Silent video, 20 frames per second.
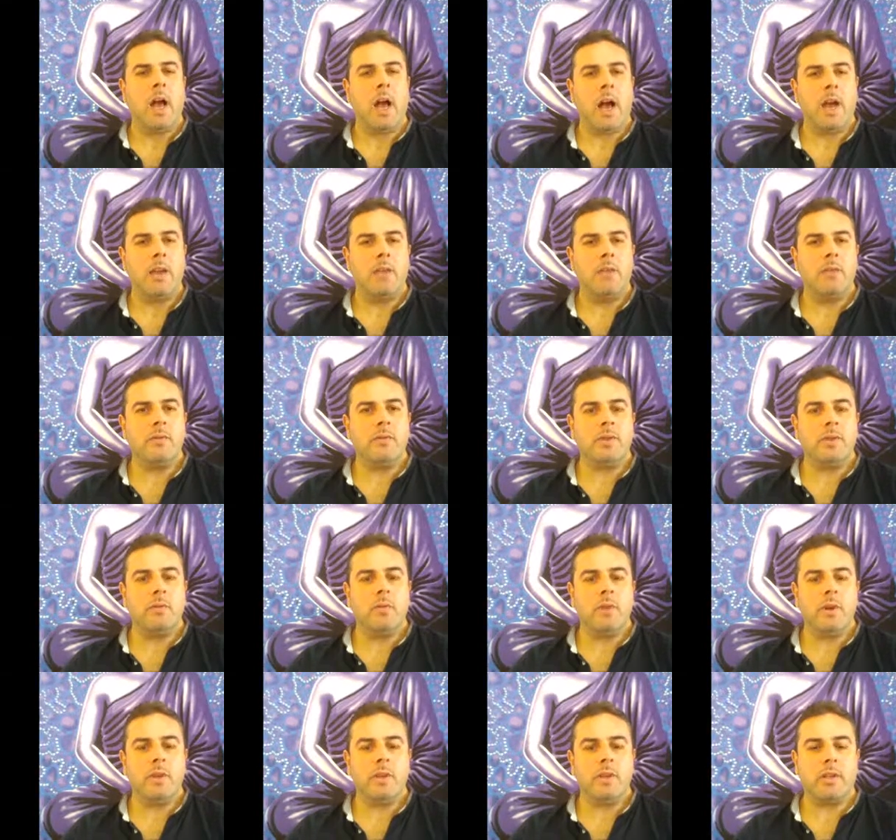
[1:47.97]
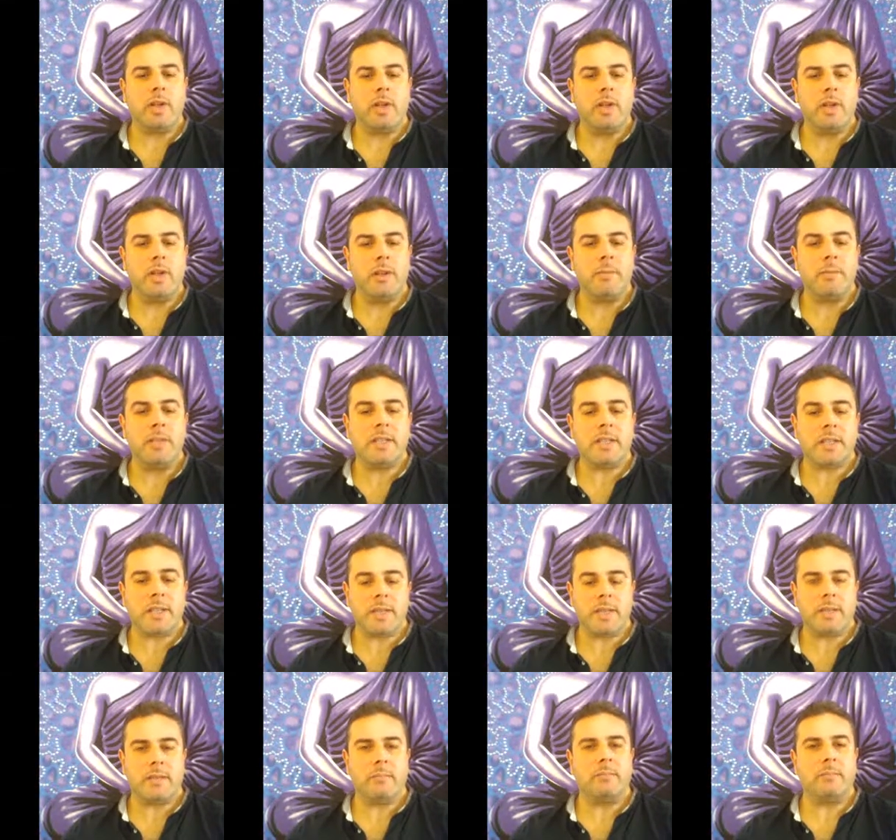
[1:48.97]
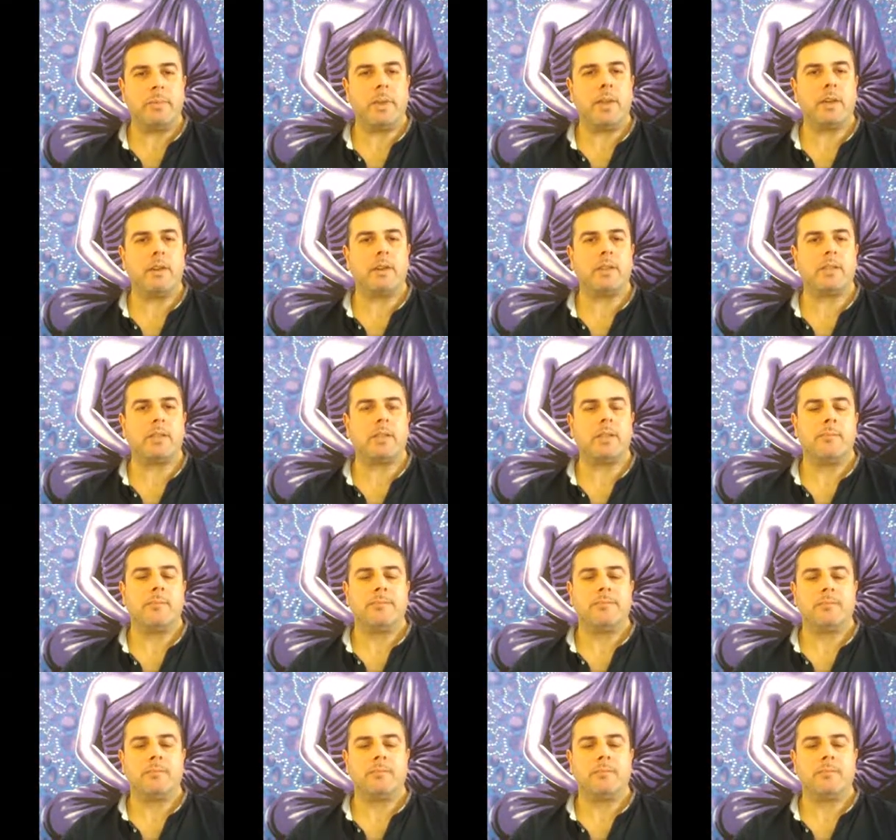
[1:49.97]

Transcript: I use the word limited because